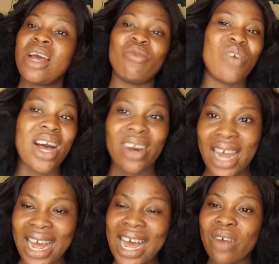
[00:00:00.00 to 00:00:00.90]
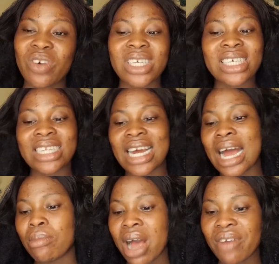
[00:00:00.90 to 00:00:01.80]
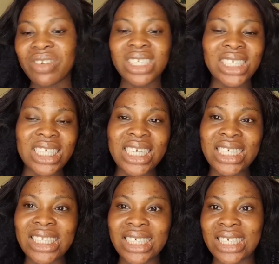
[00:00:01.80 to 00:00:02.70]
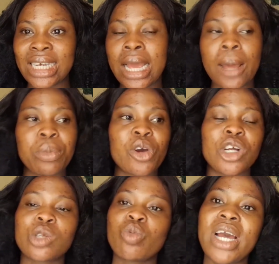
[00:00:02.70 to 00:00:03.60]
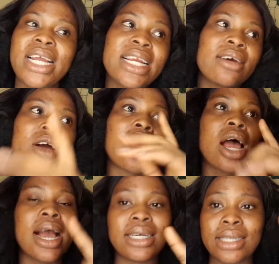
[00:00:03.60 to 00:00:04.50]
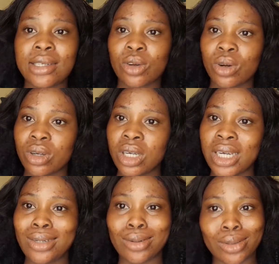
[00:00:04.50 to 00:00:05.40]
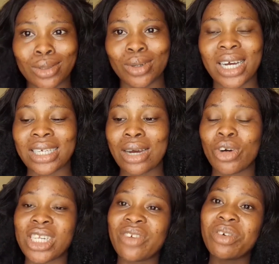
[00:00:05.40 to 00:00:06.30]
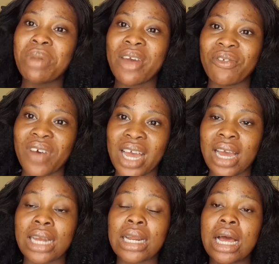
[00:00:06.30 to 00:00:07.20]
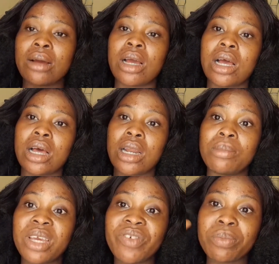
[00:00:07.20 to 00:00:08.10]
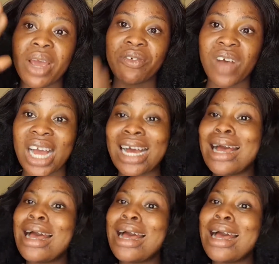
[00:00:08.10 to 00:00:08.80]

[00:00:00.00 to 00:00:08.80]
Viola, I found out that I'm having GED, because when I saw a doctor and I was giving my file, and I'm giving my file,